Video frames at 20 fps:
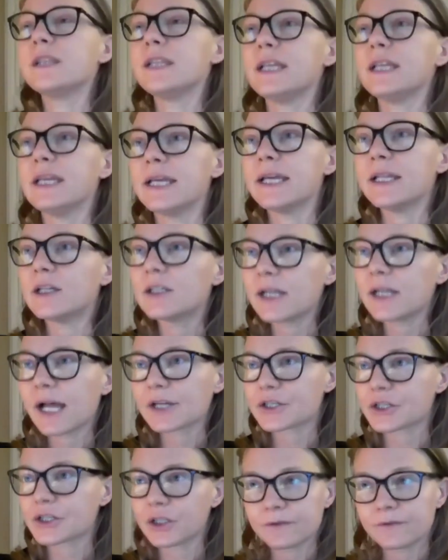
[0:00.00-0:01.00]
the
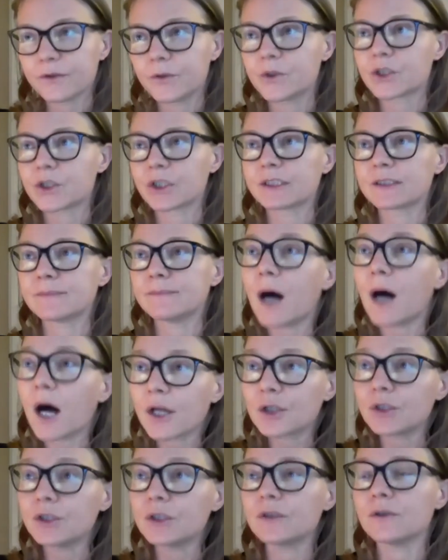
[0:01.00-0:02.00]
International Futures
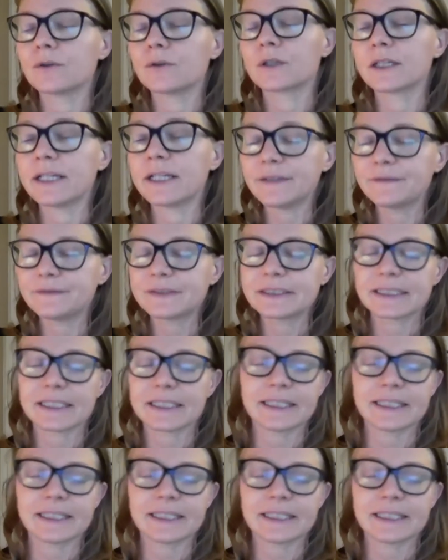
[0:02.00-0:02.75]
Model, or IFS,